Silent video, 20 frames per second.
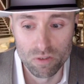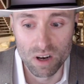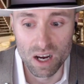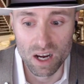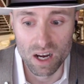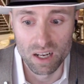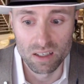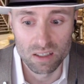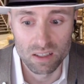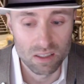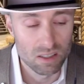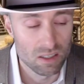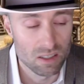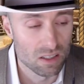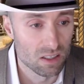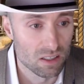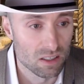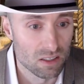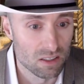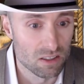on
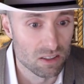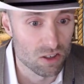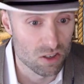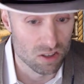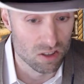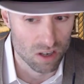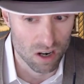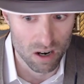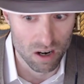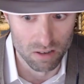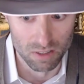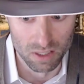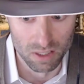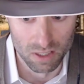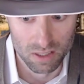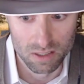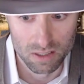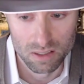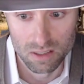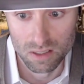to starving.
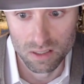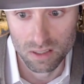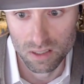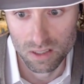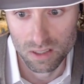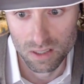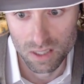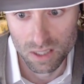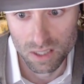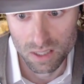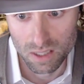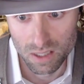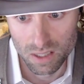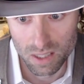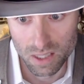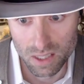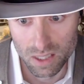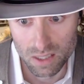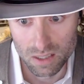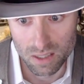
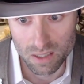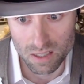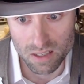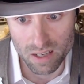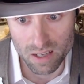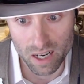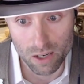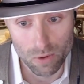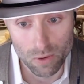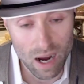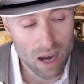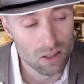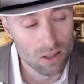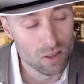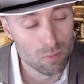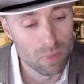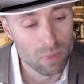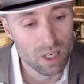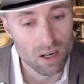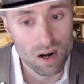Is that
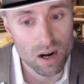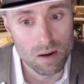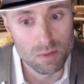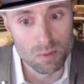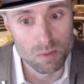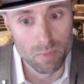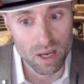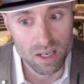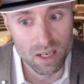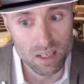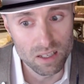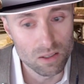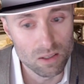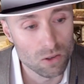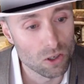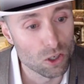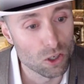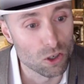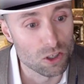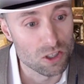growling big arms bendy
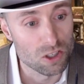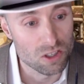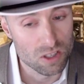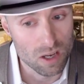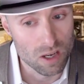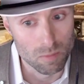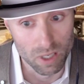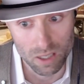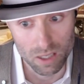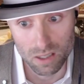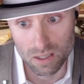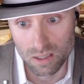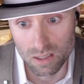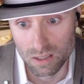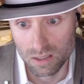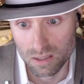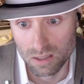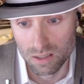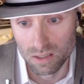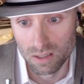or your stomach?
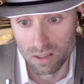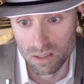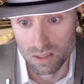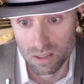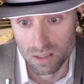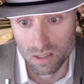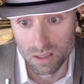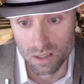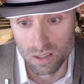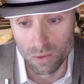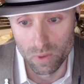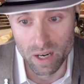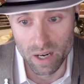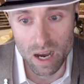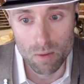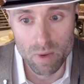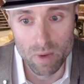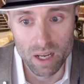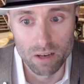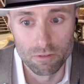We
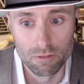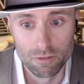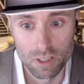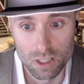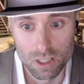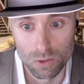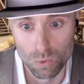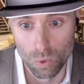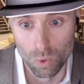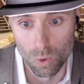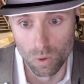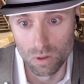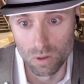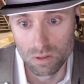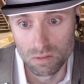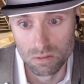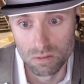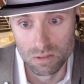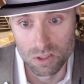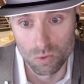now make a vigor
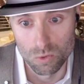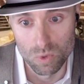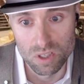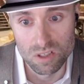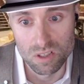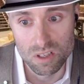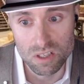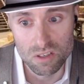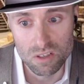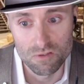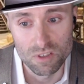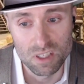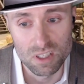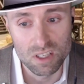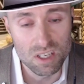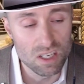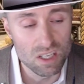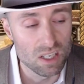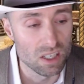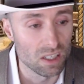roll to resist
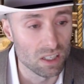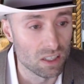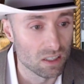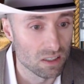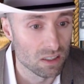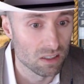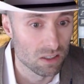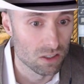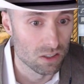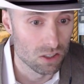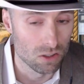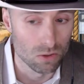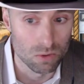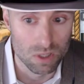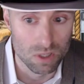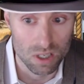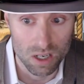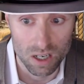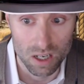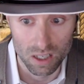fatigue due
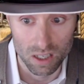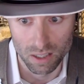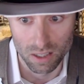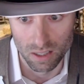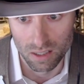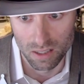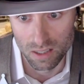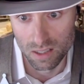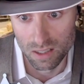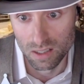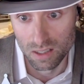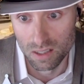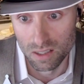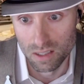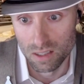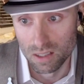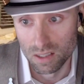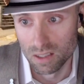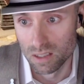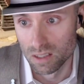to hunger.
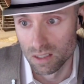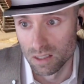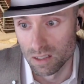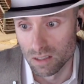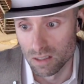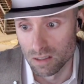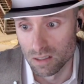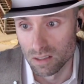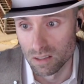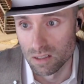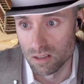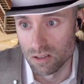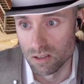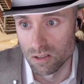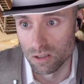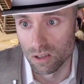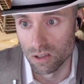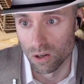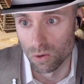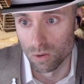
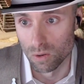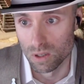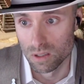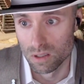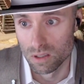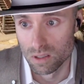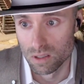So,